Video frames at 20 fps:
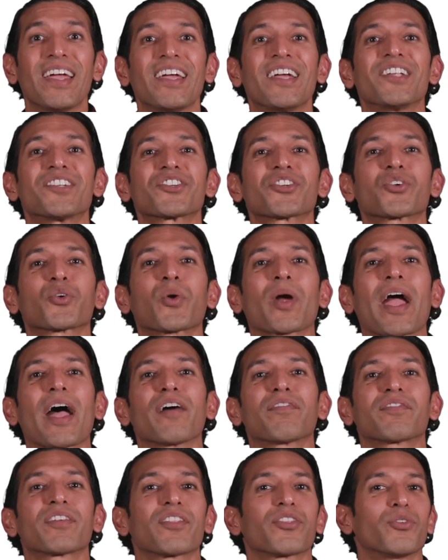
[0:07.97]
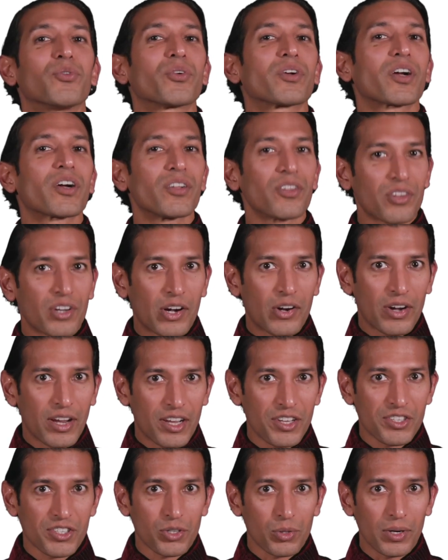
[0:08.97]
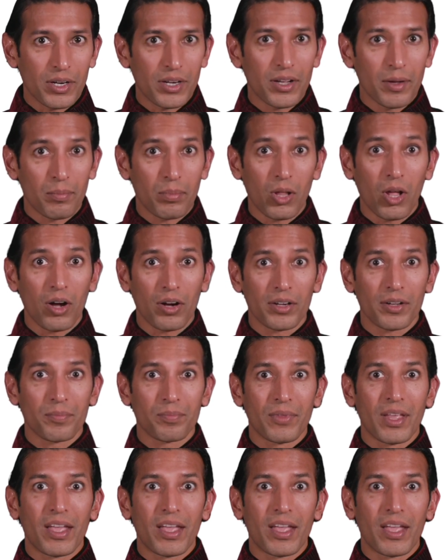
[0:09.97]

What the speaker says: his craft through culinary history blog.